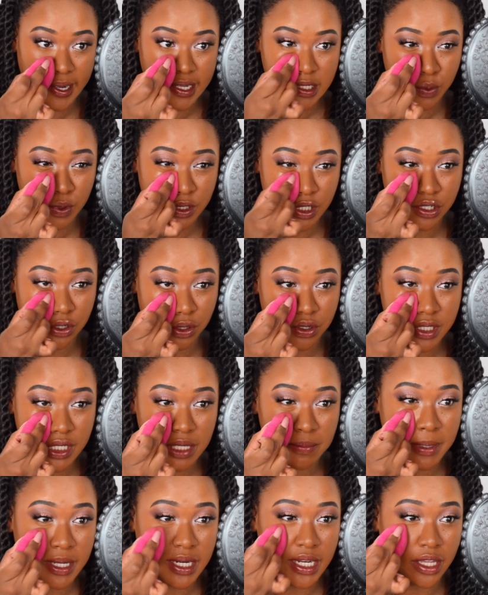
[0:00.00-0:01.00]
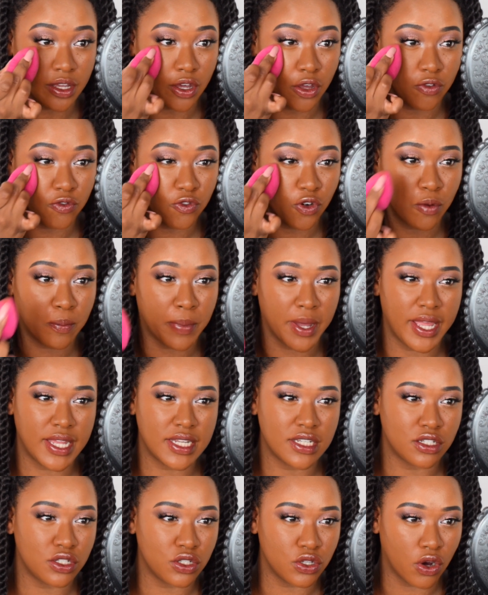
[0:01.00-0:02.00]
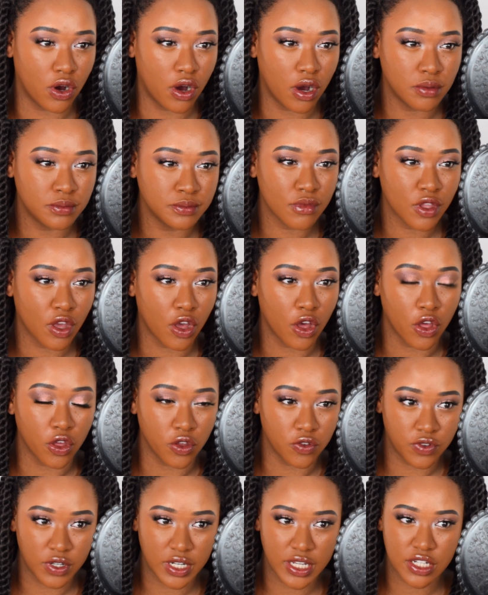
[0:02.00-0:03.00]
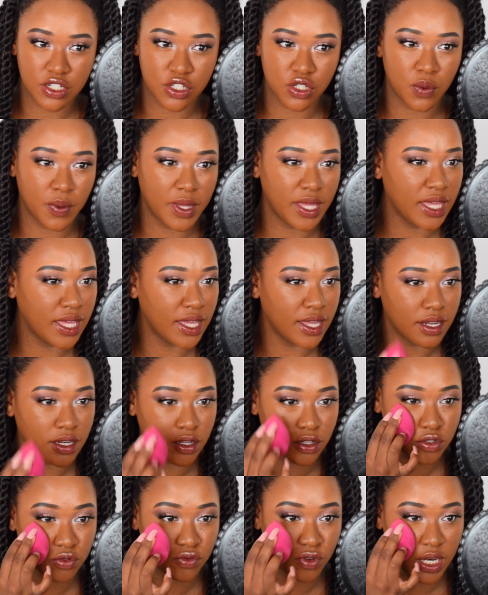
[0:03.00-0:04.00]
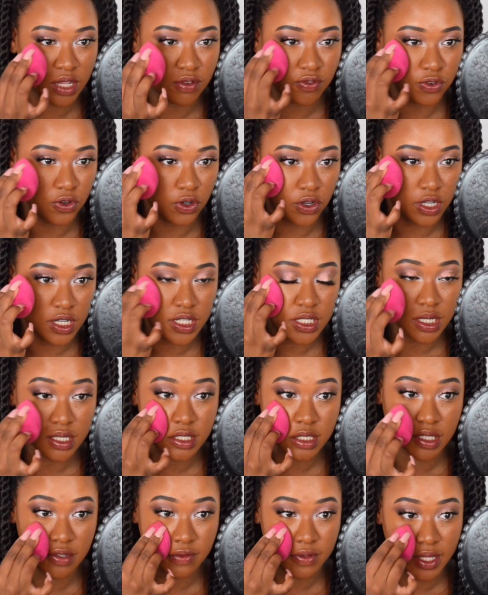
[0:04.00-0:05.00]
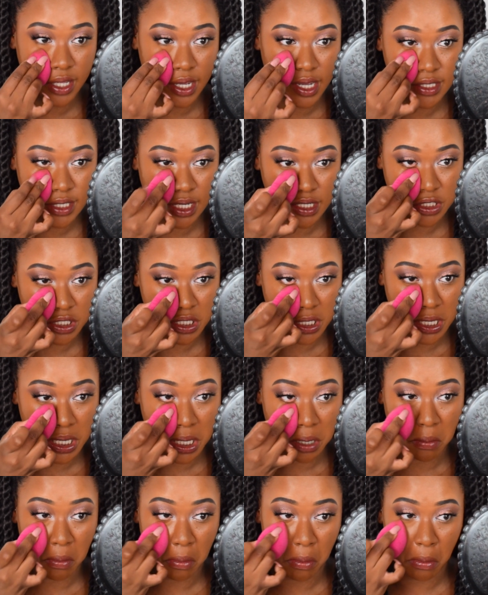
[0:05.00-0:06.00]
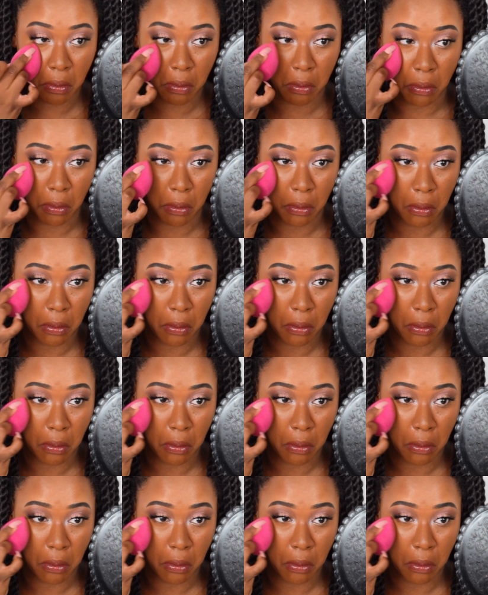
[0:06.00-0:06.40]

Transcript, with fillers: eyes which I don't typically go for but it's not overly dewy it looks really flawless underneath the eyes actually Hmm.